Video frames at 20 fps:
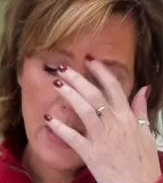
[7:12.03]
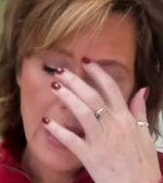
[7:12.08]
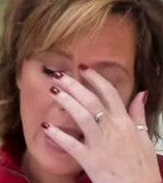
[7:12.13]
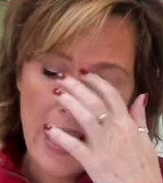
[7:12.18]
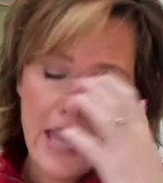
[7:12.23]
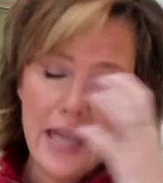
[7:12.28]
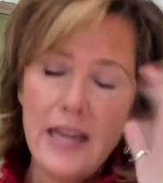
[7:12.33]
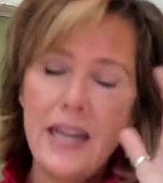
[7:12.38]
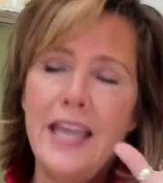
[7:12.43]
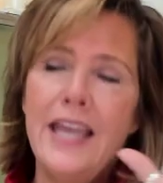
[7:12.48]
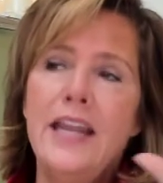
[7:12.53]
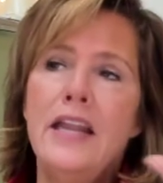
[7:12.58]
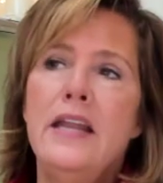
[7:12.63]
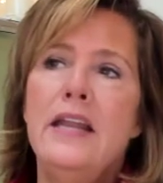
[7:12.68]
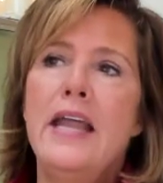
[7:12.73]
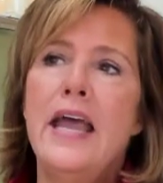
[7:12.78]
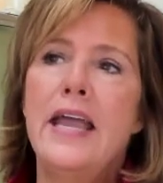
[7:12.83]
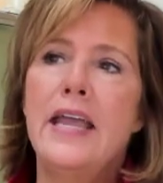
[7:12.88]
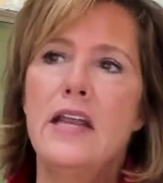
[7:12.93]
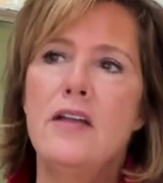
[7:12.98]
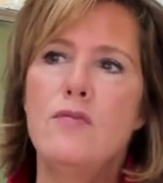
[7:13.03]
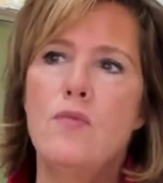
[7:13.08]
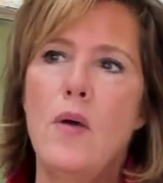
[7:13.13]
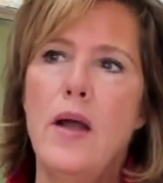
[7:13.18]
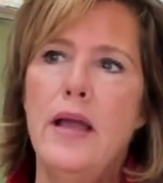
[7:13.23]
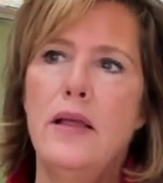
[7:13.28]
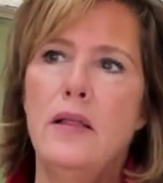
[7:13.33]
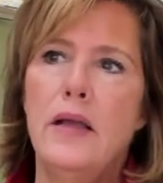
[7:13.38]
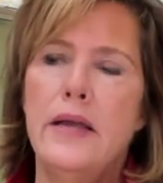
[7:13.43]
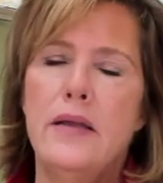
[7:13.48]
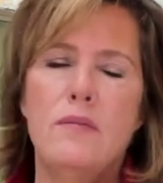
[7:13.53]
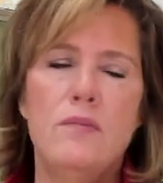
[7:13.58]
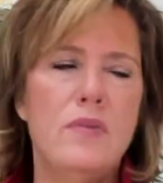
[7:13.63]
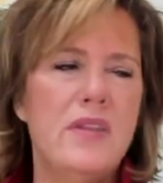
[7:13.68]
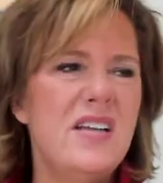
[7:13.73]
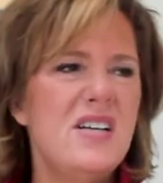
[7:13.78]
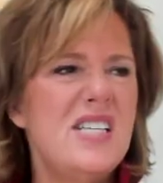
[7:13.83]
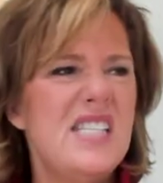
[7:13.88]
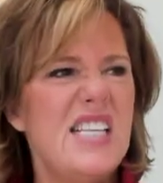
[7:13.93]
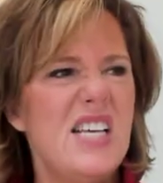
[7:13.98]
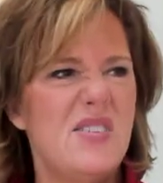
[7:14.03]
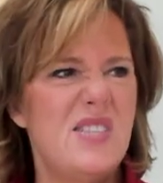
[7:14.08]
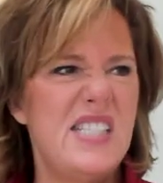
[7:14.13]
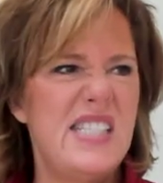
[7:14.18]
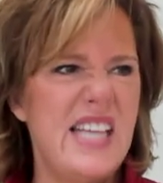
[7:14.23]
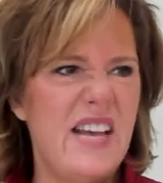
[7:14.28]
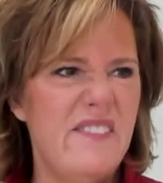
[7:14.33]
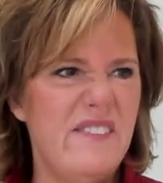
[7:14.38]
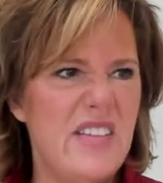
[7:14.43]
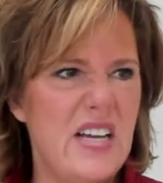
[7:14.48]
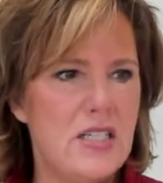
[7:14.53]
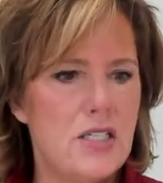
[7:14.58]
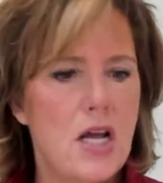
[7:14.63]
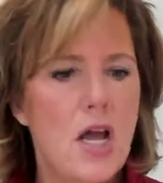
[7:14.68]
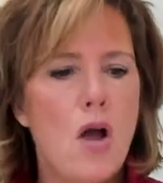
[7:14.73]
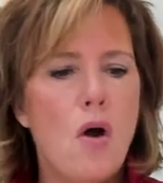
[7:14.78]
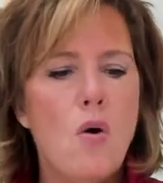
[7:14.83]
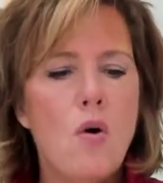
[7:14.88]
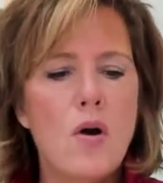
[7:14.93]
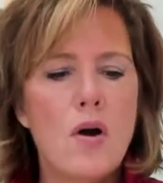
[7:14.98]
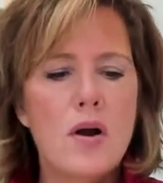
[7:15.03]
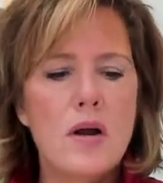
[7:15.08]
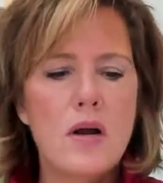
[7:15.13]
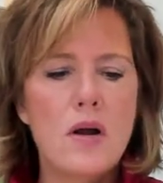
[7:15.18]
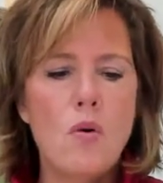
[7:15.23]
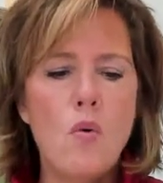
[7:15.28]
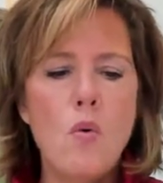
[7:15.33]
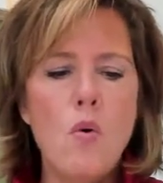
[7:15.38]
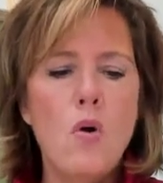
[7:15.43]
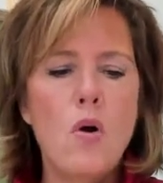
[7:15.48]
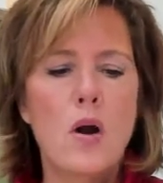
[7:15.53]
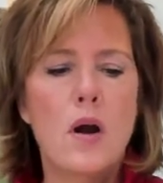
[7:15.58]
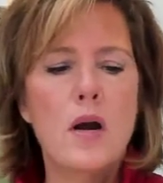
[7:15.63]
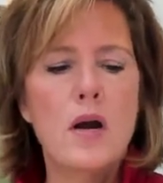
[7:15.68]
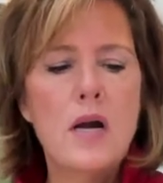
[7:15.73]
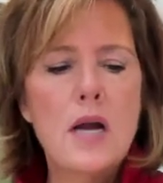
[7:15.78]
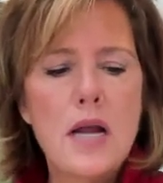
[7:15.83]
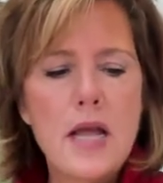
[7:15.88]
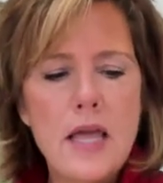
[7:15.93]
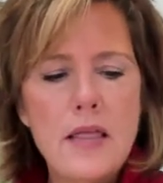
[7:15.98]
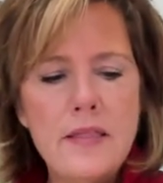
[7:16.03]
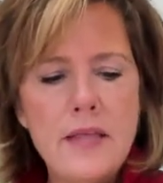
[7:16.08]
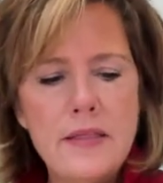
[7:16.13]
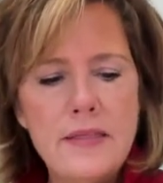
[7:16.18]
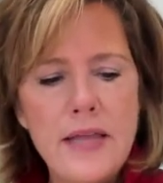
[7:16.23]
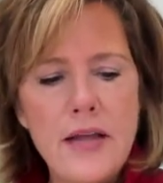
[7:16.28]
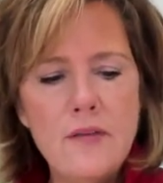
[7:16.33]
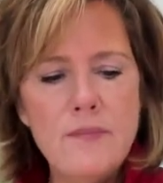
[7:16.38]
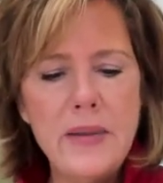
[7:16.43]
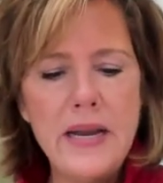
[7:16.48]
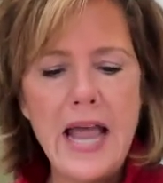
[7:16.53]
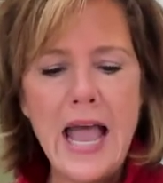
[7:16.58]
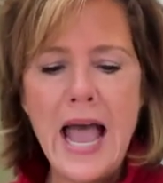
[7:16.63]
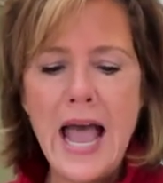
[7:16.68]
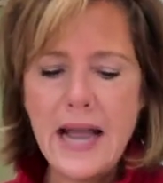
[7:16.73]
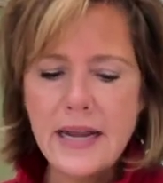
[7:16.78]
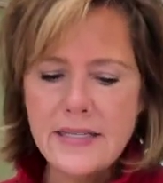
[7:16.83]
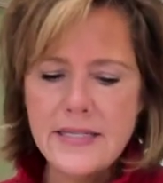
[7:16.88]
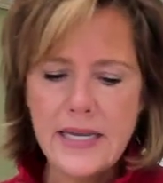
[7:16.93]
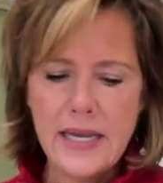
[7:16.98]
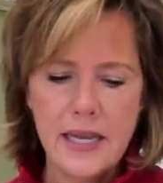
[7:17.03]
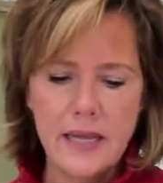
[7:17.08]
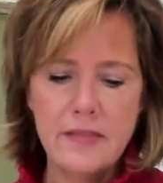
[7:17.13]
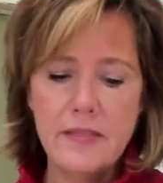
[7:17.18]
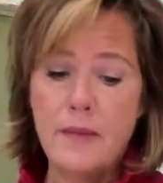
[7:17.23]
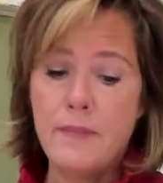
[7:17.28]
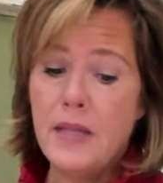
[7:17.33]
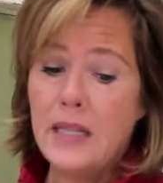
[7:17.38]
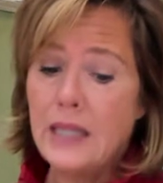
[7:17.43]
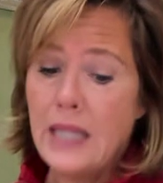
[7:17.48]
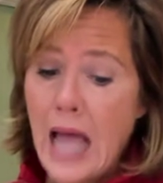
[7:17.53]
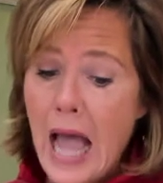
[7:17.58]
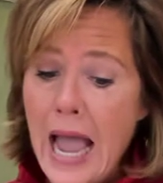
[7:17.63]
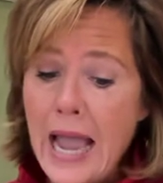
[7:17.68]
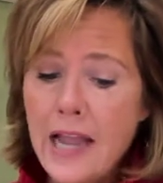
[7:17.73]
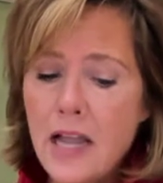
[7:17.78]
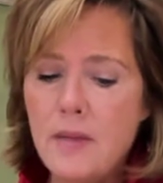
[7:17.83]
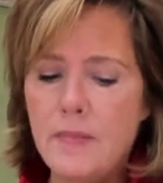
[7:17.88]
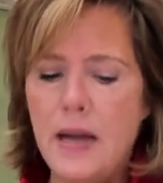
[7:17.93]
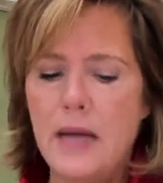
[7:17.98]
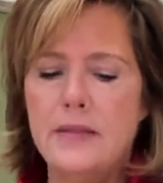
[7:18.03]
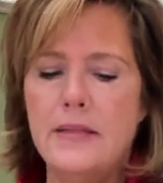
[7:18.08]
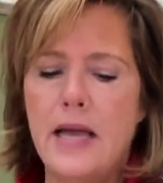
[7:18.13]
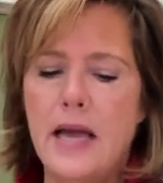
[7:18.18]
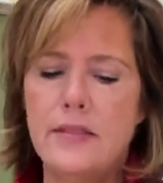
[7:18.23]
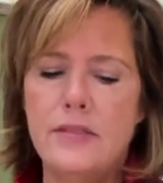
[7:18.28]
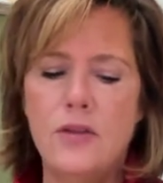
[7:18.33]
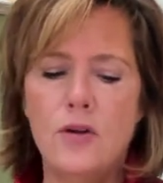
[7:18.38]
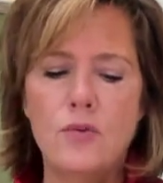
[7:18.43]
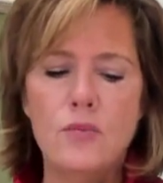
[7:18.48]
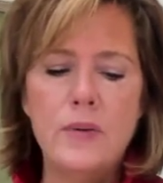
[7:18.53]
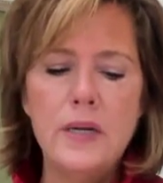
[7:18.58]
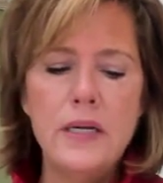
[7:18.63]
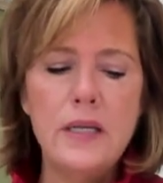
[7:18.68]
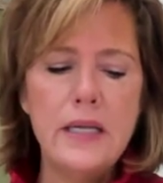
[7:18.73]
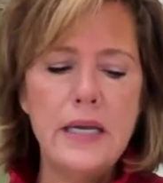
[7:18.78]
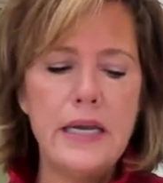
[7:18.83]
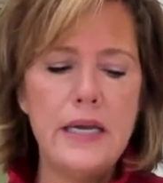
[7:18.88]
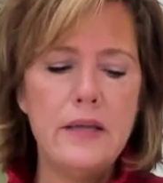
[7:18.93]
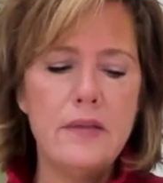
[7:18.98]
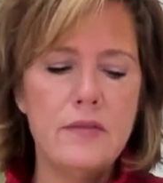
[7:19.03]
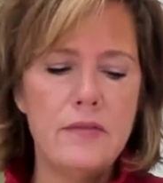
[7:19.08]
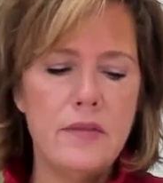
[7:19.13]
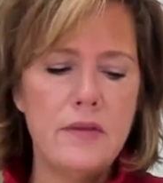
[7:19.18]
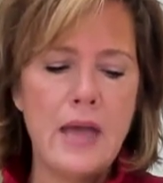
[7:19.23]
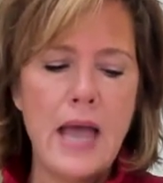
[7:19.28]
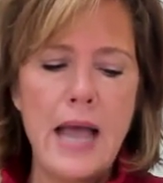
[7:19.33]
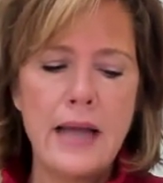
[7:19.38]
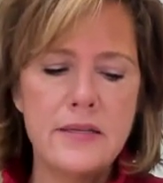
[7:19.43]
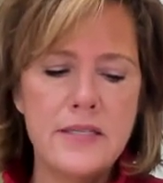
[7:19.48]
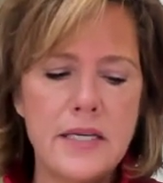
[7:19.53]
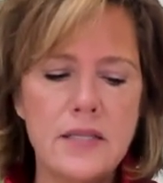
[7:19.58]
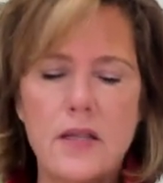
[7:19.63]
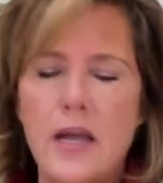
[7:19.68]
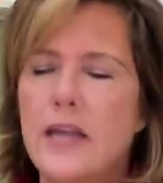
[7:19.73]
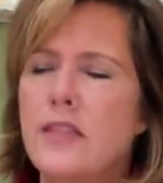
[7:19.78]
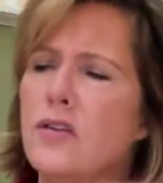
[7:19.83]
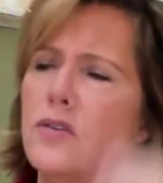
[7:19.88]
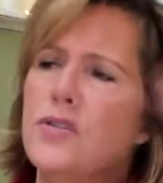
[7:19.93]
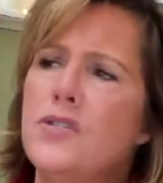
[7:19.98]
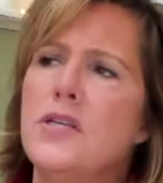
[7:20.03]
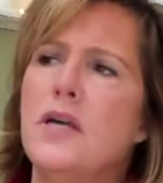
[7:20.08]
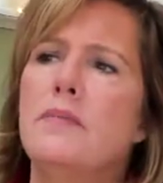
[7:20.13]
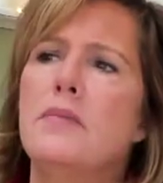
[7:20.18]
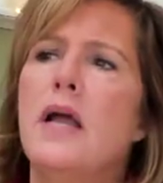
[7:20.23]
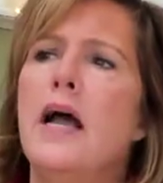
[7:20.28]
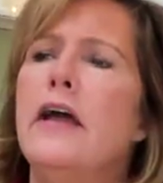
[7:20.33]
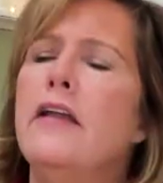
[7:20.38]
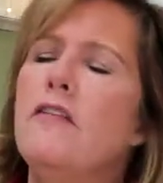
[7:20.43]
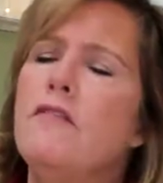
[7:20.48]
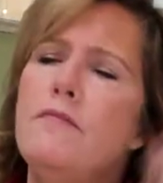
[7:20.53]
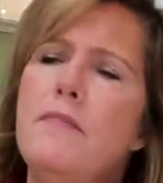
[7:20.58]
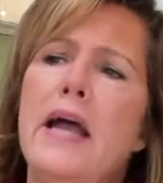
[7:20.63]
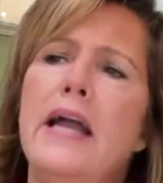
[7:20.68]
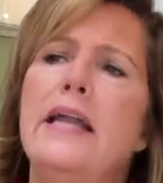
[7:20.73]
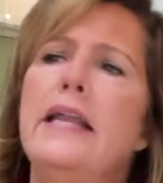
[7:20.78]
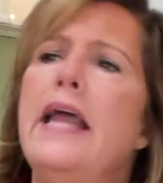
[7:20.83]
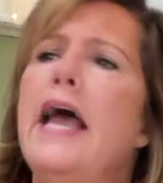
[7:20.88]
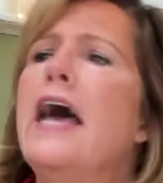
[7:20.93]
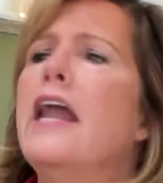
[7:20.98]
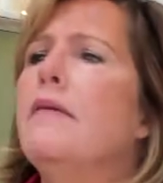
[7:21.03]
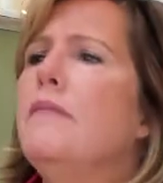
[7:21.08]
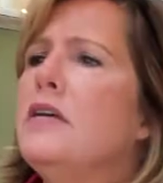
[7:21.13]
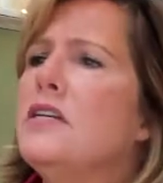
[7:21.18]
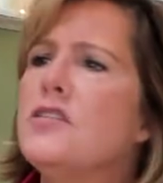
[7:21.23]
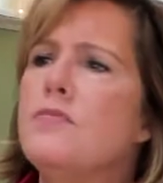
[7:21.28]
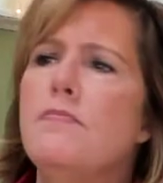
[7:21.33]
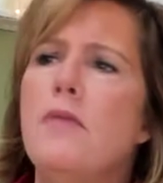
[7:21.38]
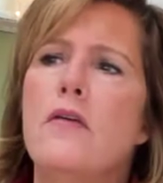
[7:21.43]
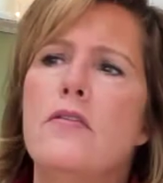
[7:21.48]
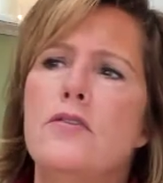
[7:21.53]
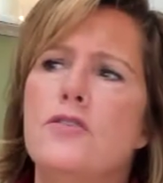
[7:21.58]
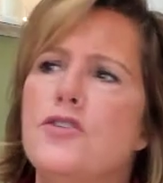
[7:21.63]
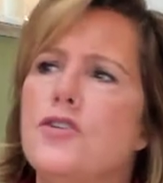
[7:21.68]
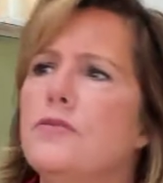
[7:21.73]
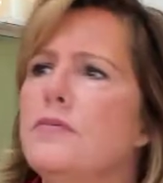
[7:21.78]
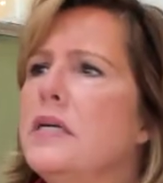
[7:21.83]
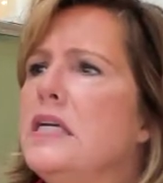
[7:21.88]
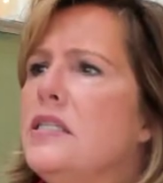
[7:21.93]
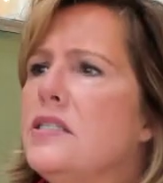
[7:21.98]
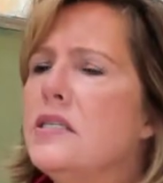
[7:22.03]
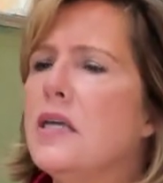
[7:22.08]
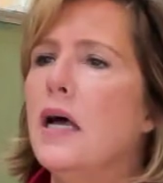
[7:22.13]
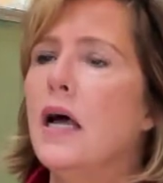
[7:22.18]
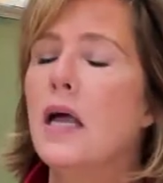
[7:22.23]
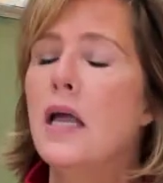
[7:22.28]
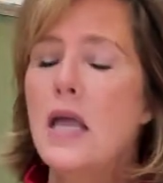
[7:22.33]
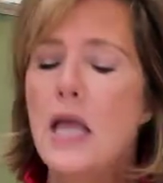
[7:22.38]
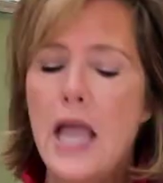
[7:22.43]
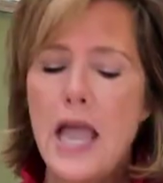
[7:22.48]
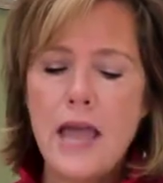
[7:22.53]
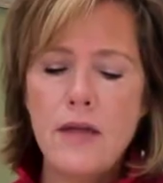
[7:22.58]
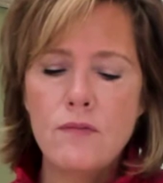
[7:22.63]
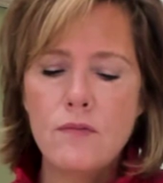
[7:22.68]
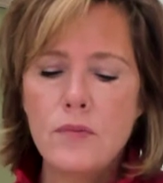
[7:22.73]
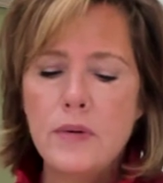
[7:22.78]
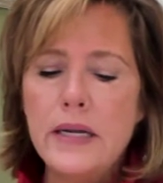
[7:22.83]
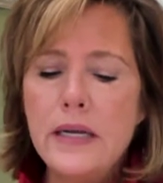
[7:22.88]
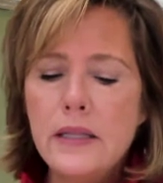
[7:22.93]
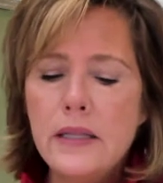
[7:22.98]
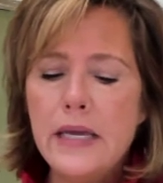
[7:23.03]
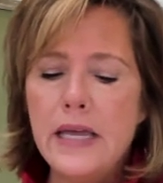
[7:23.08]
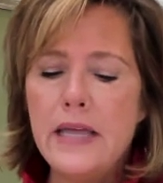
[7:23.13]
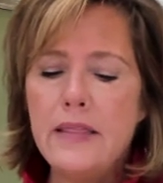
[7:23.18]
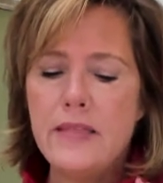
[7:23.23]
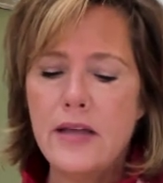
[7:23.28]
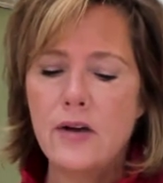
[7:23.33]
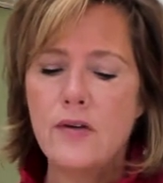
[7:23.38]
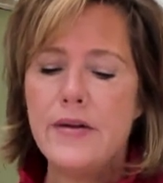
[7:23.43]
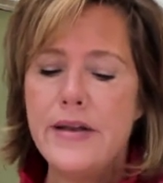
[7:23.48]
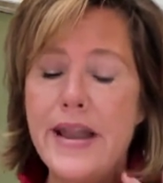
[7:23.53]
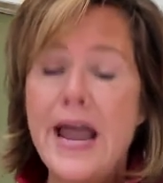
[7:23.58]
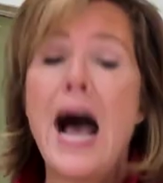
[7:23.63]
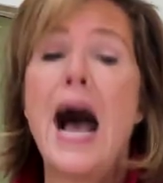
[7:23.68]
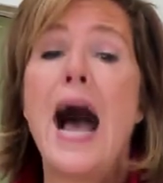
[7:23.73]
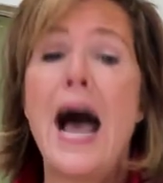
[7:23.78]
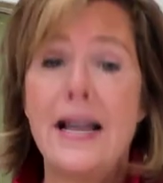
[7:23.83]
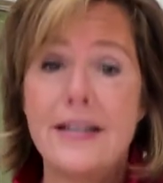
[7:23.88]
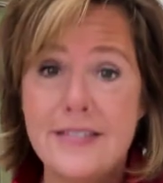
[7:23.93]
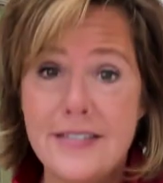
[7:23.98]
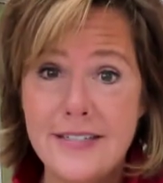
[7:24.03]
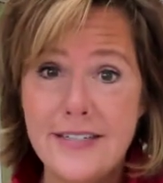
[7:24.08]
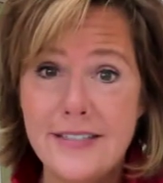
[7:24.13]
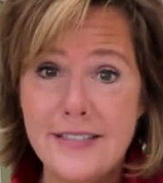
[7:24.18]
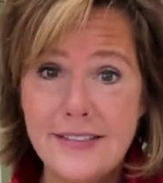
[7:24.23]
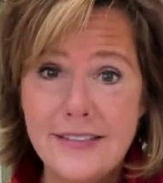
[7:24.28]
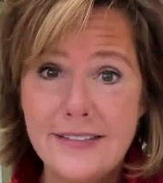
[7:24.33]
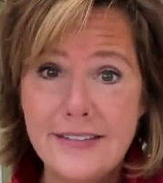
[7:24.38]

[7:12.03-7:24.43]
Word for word: and in a negative way, like, well, they're still selfish, or that they've been lying about that. They're really acting like they're some kind of magnanimous Mother Teresa, and really they're not.